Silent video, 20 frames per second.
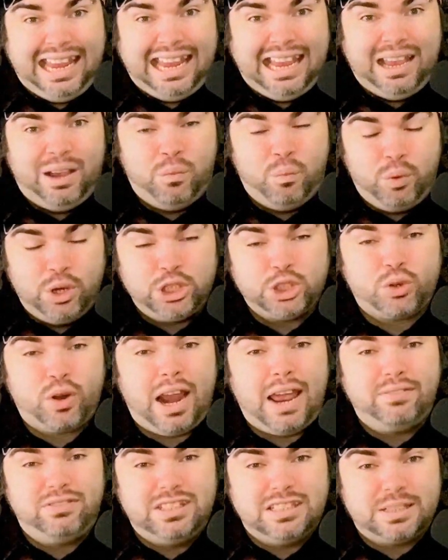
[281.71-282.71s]

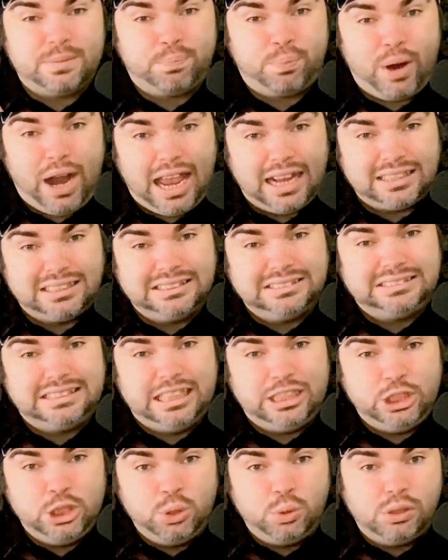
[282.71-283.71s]
Witchcraft is a practice that
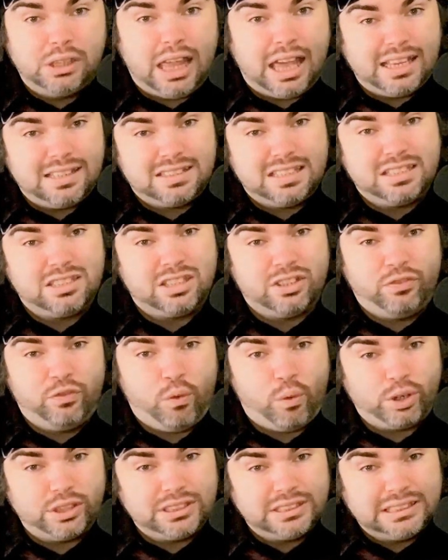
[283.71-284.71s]
utilizes the
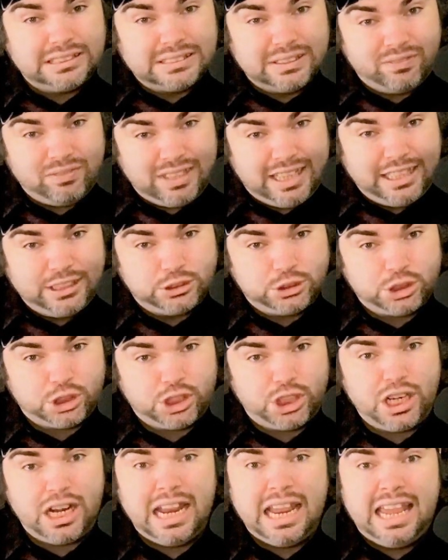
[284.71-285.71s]
forces of
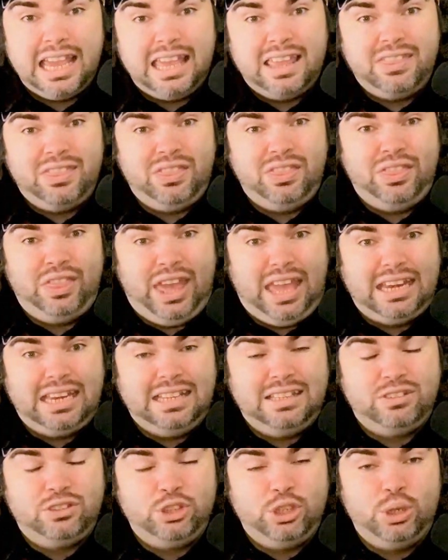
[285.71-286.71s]
nature, that
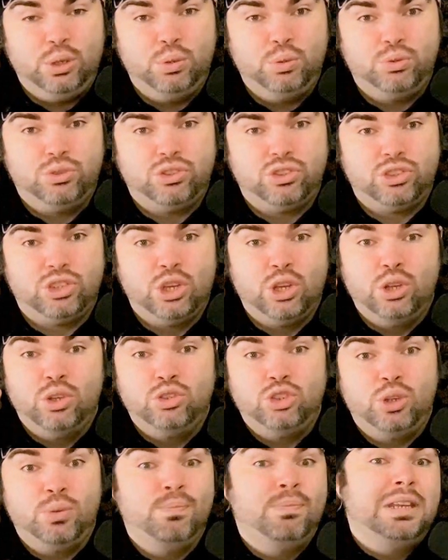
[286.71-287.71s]
is used
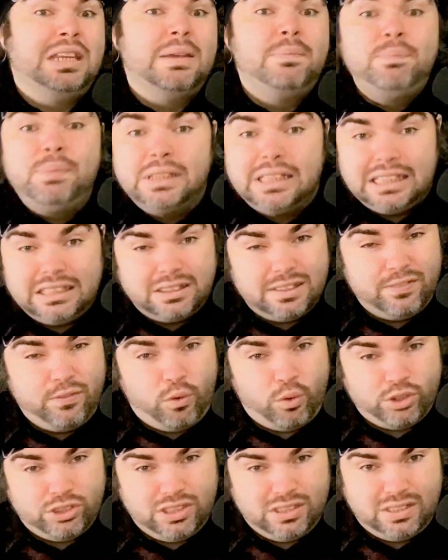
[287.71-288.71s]
to manipulate the
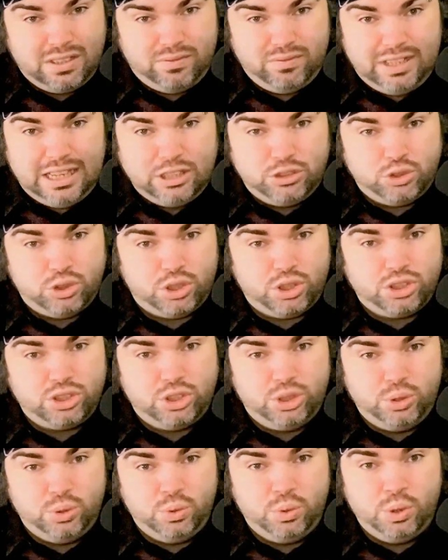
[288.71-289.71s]
forces of nature
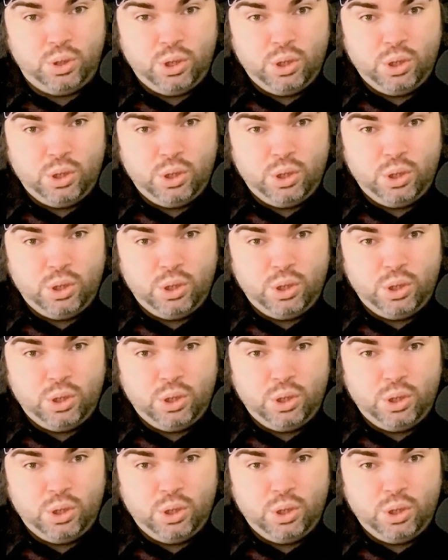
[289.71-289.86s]
to